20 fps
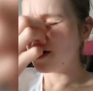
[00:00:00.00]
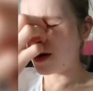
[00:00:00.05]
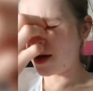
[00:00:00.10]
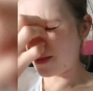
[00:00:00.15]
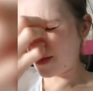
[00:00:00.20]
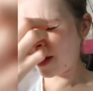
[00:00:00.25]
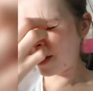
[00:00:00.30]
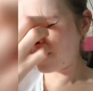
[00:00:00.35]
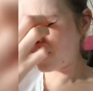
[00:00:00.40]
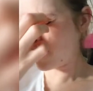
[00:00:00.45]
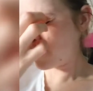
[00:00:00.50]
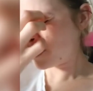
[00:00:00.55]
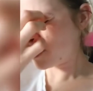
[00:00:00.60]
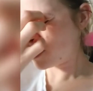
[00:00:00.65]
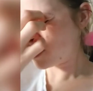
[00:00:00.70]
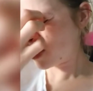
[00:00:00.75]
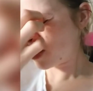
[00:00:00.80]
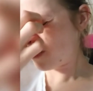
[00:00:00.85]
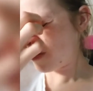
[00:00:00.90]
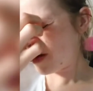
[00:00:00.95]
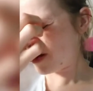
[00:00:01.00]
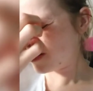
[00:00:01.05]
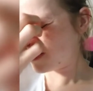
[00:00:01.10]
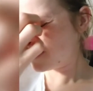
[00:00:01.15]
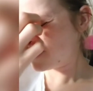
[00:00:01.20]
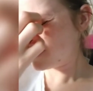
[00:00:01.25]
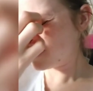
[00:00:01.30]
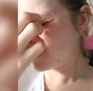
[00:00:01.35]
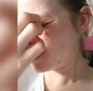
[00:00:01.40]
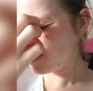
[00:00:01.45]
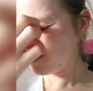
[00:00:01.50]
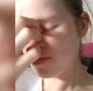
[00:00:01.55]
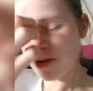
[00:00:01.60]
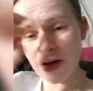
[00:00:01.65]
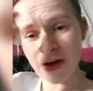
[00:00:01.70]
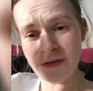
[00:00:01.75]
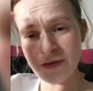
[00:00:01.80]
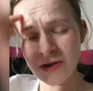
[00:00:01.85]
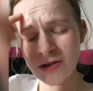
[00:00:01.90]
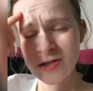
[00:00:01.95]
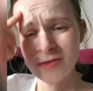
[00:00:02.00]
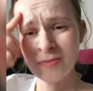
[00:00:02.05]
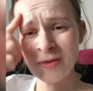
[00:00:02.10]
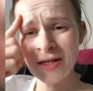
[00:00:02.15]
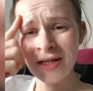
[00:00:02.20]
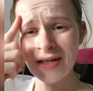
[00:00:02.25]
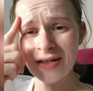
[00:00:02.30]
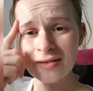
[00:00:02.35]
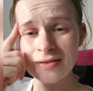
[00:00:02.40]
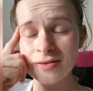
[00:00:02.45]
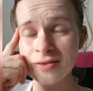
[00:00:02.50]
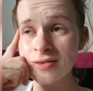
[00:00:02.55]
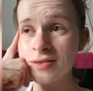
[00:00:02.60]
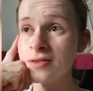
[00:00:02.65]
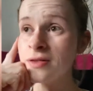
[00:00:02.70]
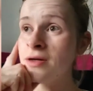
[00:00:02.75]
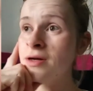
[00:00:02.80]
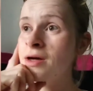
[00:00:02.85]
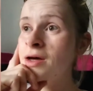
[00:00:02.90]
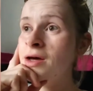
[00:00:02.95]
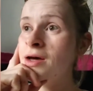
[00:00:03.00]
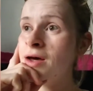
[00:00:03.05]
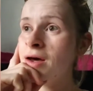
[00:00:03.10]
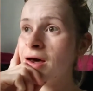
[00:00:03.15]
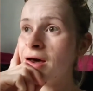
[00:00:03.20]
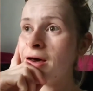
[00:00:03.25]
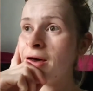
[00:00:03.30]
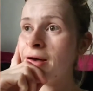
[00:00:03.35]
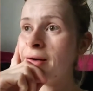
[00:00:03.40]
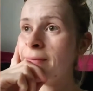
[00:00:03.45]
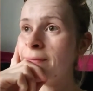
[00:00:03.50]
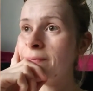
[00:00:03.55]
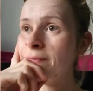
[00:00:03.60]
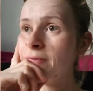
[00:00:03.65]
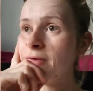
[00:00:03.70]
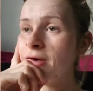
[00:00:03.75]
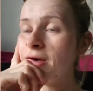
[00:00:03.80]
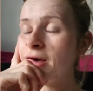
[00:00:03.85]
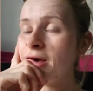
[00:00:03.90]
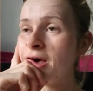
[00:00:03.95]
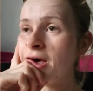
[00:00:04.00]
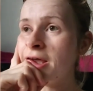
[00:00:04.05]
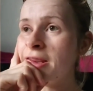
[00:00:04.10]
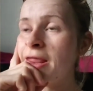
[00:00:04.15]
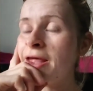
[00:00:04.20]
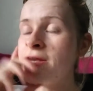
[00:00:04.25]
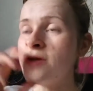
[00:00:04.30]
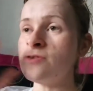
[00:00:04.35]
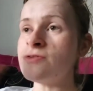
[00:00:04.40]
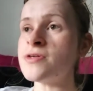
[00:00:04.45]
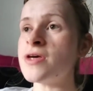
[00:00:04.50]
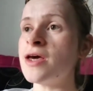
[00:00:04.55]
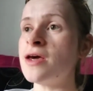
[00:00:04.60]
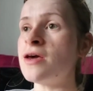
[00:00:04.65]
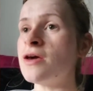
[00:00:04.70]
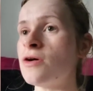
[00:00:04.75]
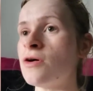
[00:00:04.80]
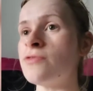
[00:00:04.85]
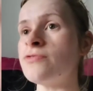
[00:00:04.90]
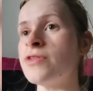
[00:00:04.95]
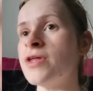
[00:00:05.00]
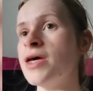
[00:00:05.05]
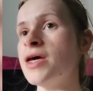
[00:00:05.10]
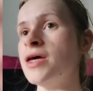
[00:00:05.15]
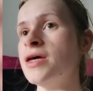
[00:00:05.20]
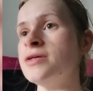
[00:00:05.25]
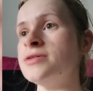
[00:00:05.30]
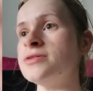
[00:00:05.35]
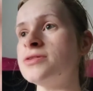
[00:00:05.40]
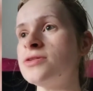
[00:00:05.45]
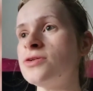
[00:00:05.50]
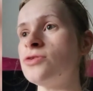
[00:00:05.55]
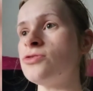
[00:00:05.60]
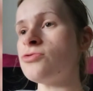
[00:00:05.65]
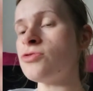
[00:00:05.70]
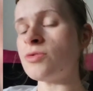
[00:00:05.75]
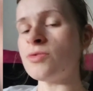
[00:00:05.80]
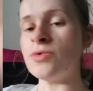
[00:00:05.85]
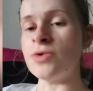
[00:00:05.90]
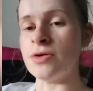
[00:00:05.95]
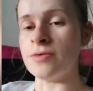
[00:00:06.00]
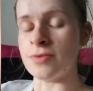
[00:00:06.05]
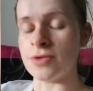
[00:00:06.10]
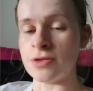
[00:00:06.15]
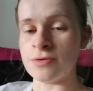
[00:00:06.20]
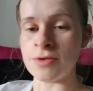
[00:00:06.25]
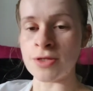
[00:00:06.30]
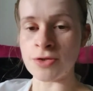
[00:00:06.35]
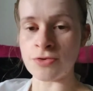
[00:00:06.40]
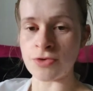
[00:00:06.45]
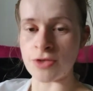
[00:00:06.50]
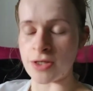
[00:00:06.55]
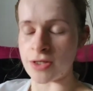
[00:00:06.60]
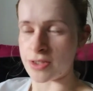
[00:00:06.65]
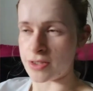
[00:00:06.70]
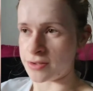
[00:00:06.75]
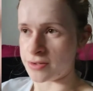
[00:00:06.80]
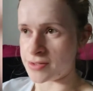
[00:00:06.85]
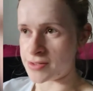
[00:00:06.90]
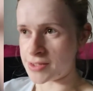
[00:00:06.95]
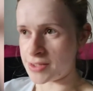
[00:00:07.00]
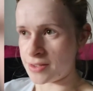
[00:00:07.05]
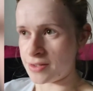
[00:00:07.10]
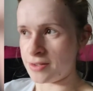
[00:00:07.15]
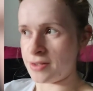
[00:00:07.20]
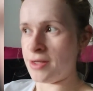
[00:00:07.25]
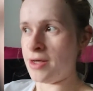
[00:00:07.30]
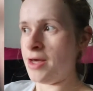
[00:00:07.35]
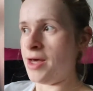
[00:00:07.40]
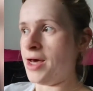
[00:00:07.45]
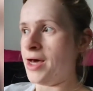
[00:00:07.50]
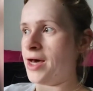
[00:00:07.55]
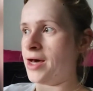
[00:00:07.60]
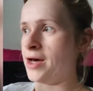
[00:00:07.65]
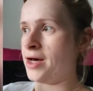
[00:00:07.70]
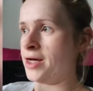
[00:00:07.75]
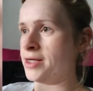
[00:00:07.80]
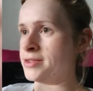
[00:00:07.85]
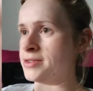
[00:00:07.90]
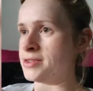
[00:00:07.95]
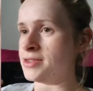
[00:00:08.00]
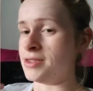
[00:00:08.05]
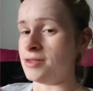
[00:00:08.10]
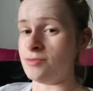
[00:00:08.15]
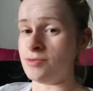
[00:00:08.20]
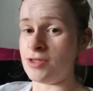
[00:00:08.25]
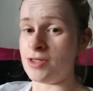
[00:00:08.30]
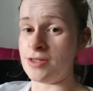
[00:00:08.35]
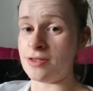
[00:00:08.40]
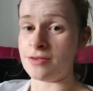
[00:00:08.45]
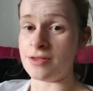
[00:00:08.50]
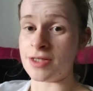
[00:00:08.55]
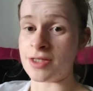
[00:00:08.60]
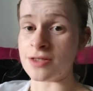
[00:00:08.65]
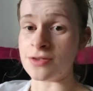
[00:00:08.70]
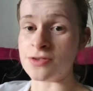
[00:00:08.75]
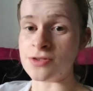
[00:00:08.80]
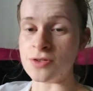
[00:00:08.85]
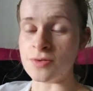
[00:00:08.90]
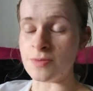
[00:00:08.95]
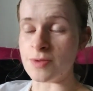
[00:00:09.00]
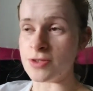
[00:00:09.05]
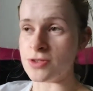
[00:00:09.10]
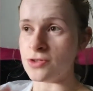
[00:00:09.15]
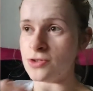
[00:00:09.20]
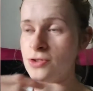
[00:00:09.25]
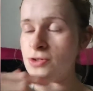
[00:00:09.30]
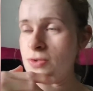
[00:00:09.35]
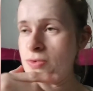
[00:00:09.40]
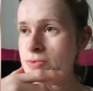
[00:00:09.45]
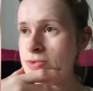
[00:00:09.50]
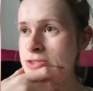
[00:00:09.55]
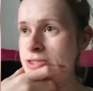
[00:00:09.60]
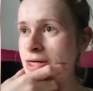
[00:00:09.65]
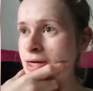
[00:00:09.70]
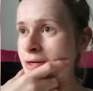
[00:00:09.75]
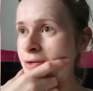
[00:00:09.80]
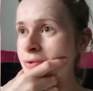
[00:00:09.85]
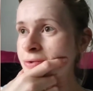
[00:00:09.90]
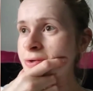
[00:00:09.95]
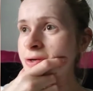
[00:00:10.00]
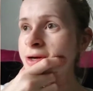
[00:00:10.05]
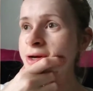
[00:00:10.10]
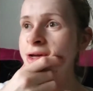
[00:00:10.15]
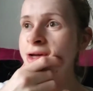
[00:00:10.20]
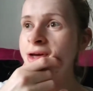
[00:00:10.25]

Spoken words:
And that probably took about 5-ish minutes. And then you take it off the heat, you throw all your other ingredients in, and it really thickens up as it cools down.